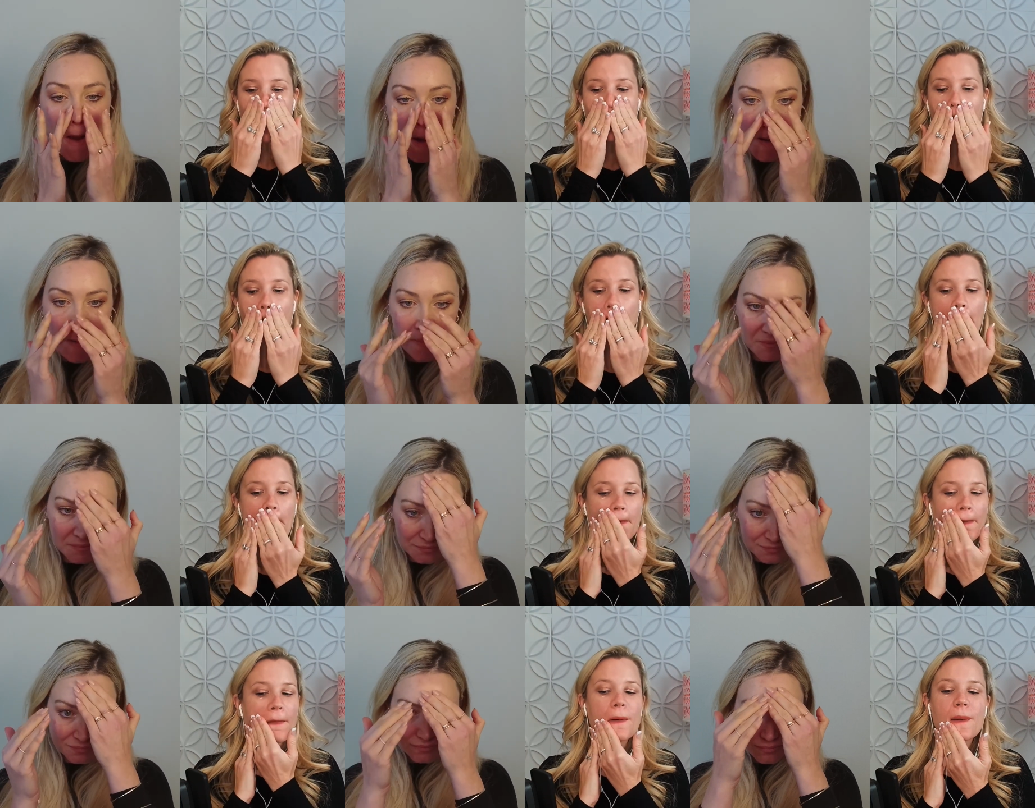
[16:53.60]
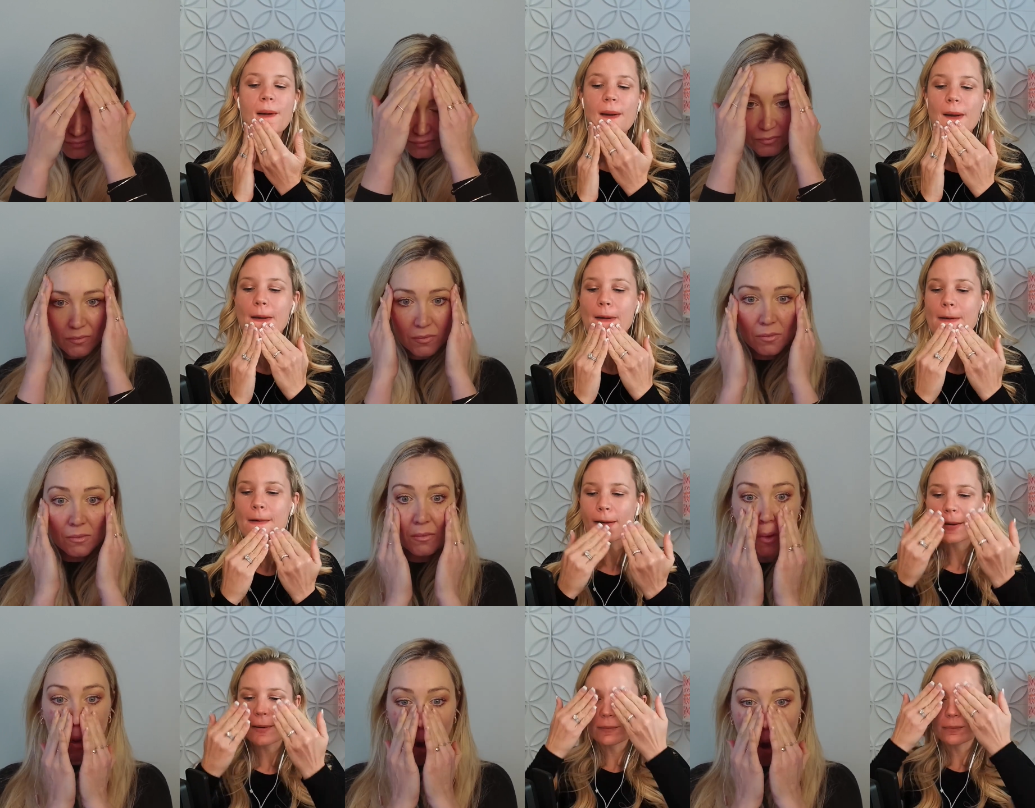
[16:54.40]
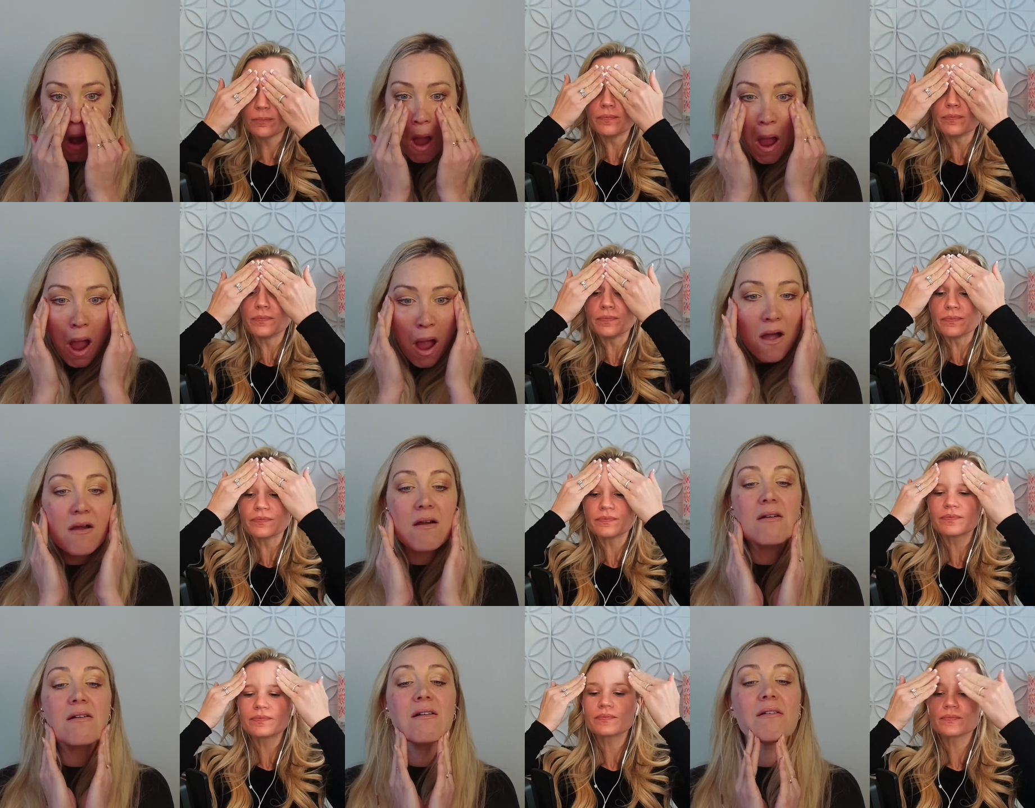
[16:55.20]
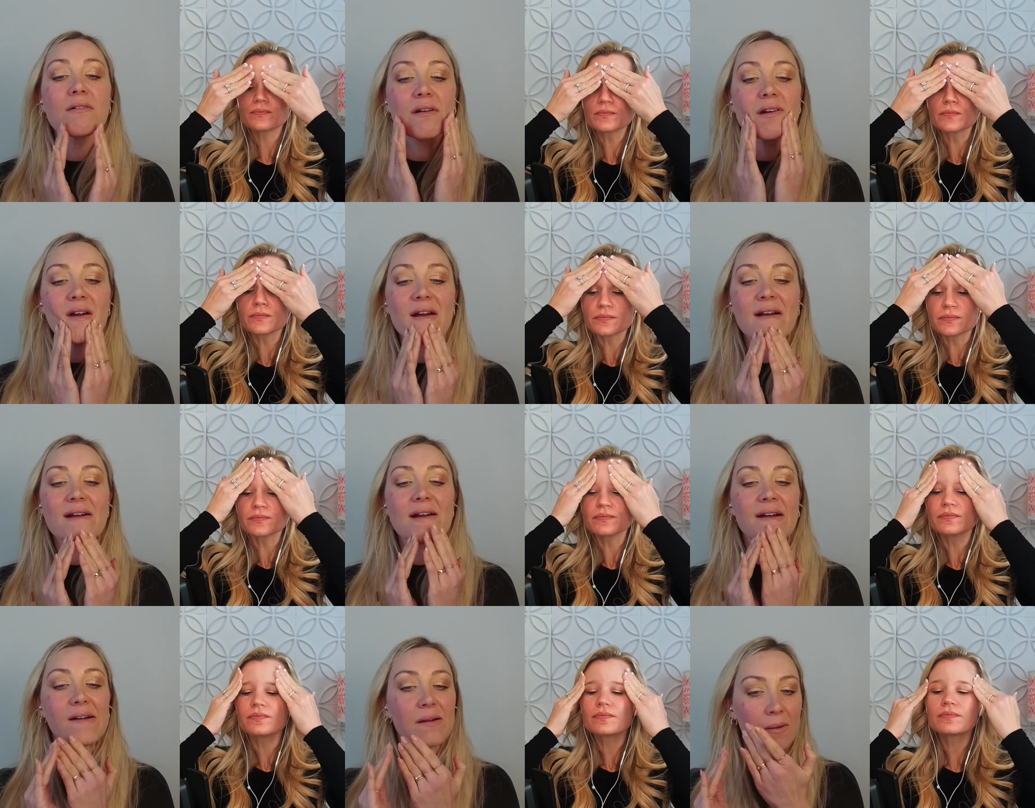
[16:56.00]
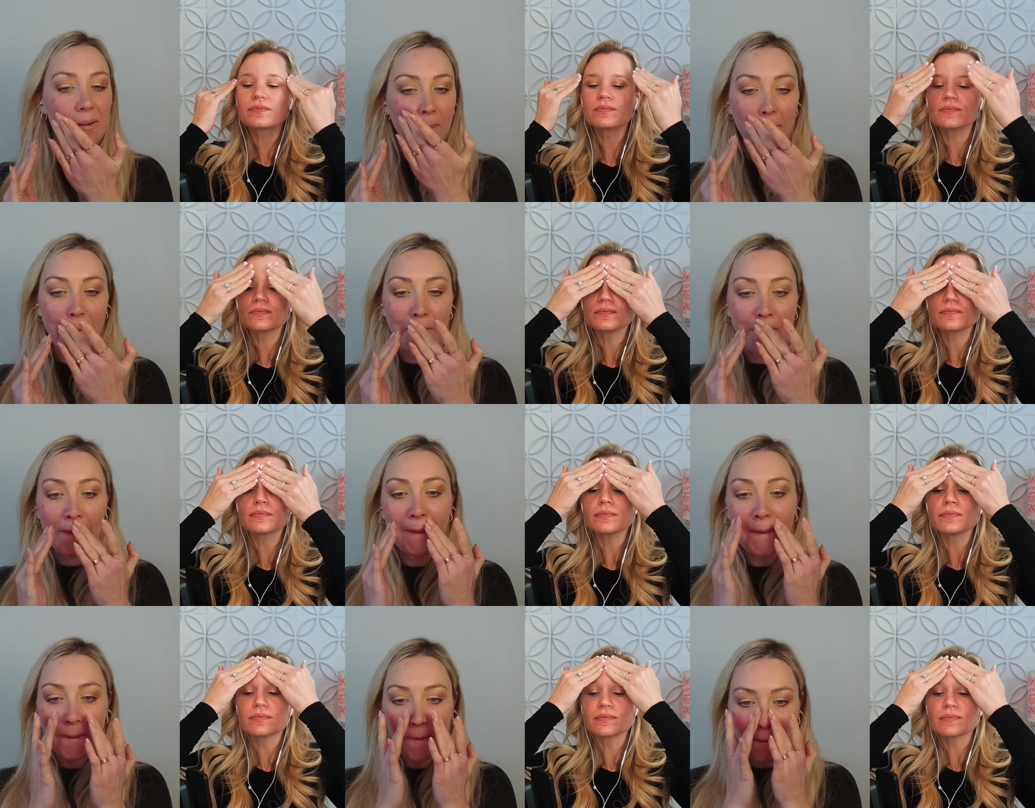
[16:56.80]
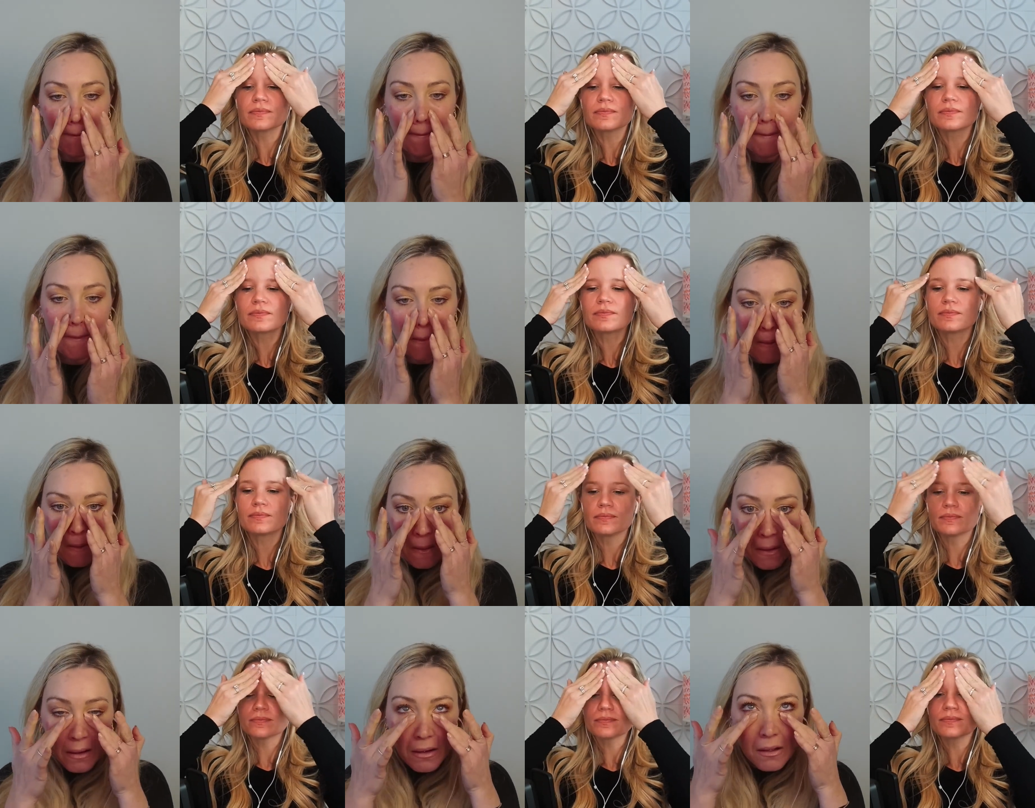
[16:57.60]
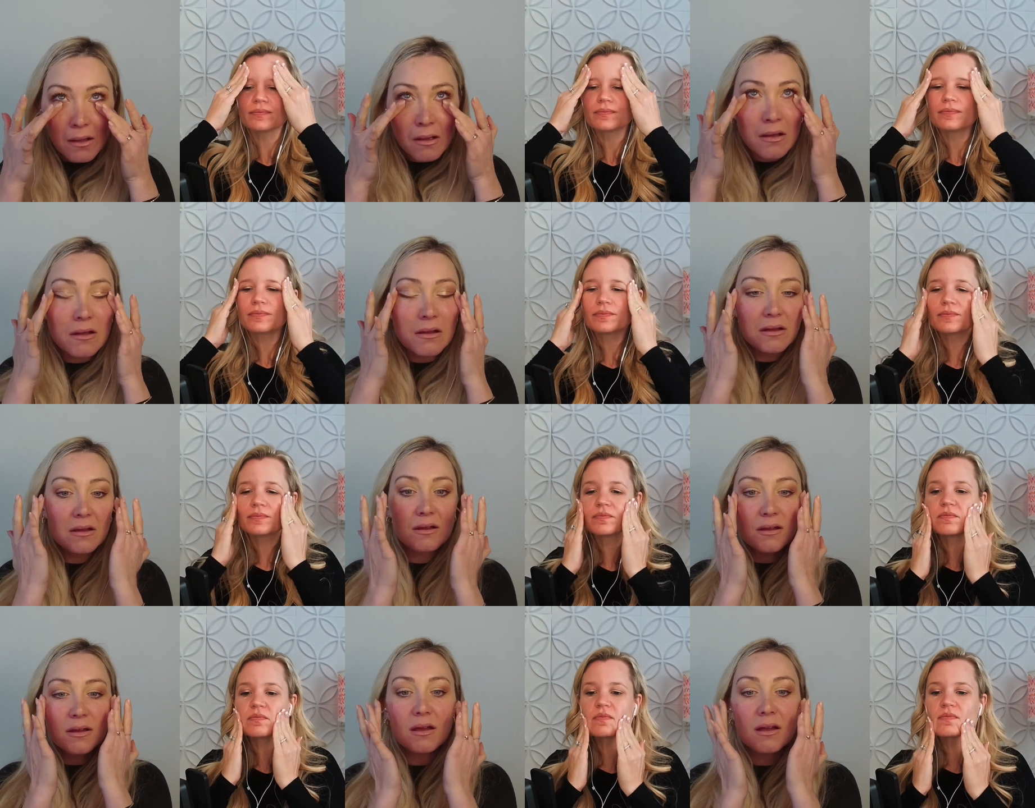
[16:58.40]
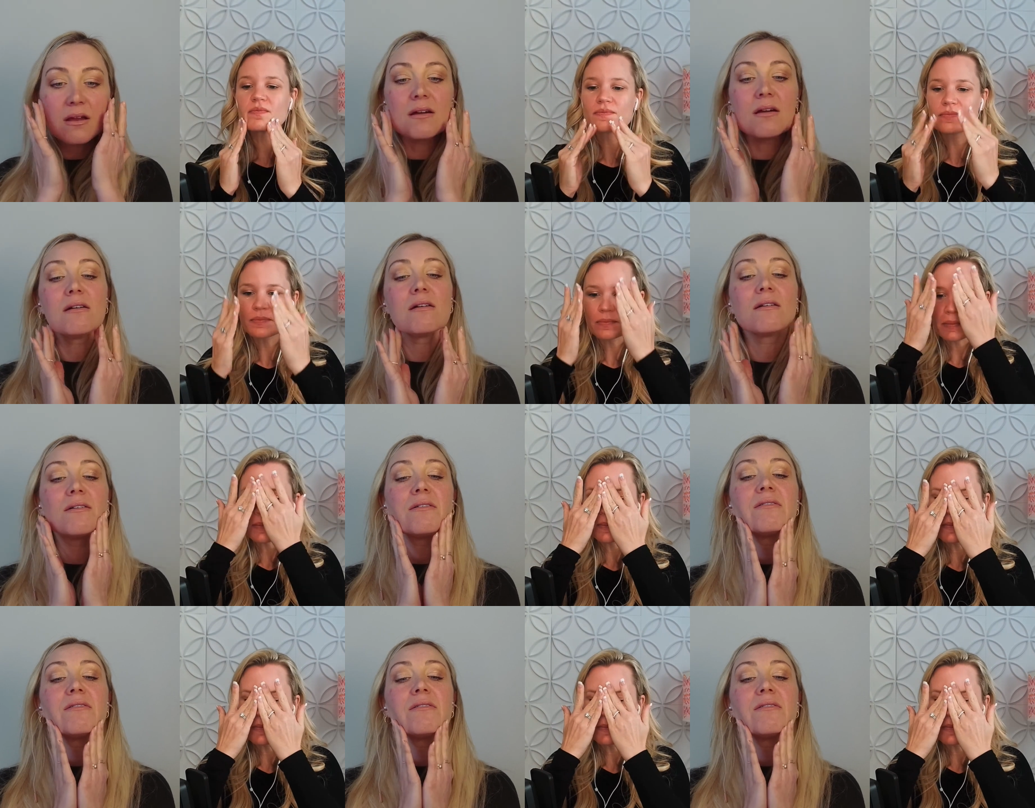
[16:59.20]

Nobody speaks.